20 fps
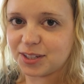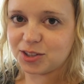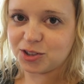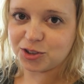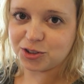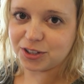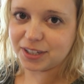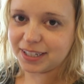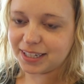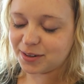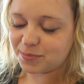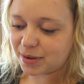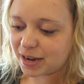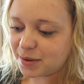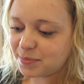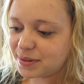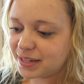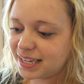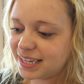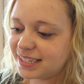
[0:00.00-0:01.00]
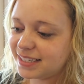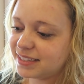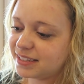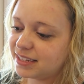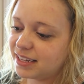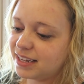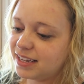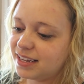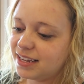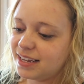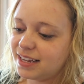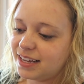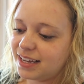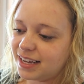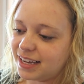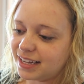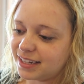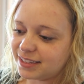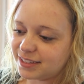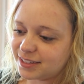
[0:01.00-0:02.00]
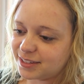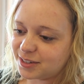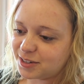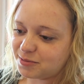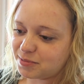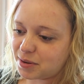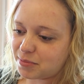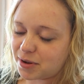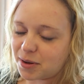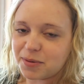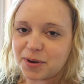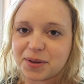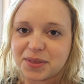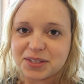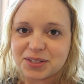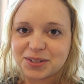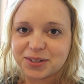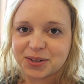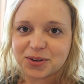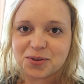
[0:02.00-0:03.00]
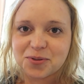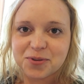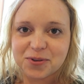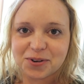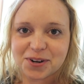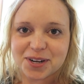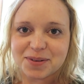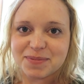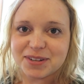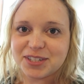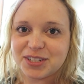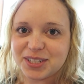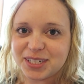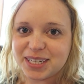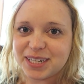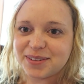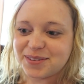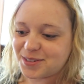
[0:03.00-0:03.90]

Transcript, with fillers: the tree at my place. And so my mom got this little coring machine.